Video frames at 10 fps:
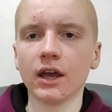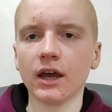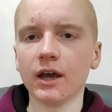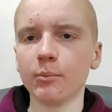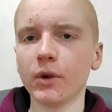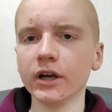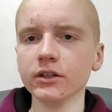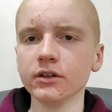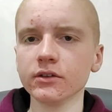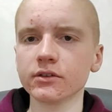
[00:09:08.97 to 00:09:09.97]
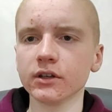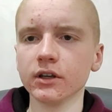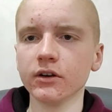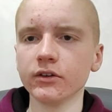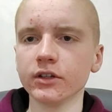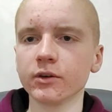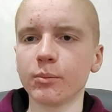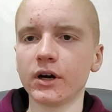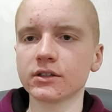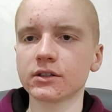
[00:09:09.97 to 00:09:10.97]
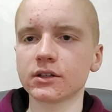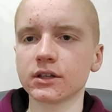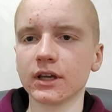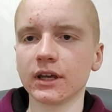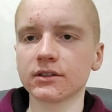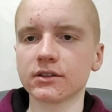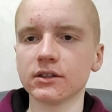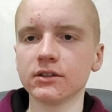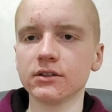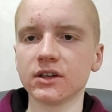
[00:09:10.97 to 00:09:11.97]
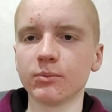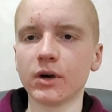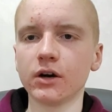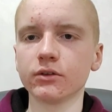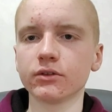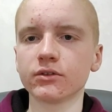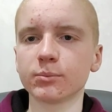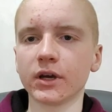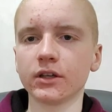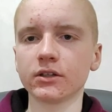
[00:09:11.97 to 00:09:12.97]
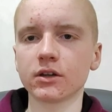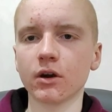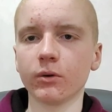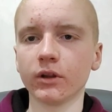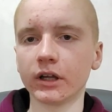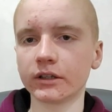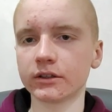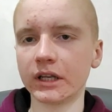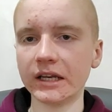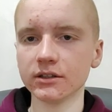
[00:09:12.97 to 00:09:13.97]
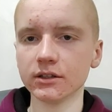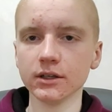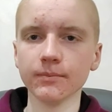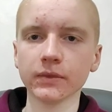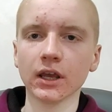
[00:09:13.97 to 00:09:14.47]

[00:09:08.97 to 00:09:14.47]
A miner's earning must exceed the amount spent on electricity